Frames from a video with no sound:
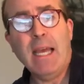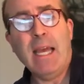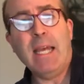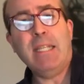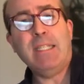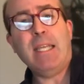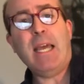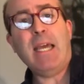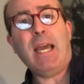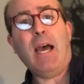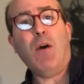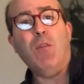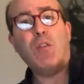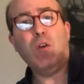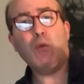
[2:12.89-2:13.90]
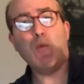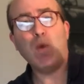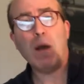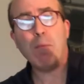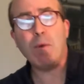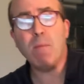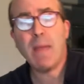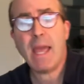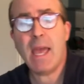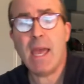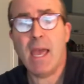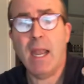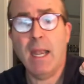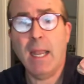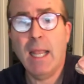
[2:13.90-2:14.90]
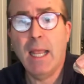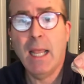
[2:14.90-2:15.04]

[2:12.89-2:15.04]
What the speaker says: and take out the rubber band.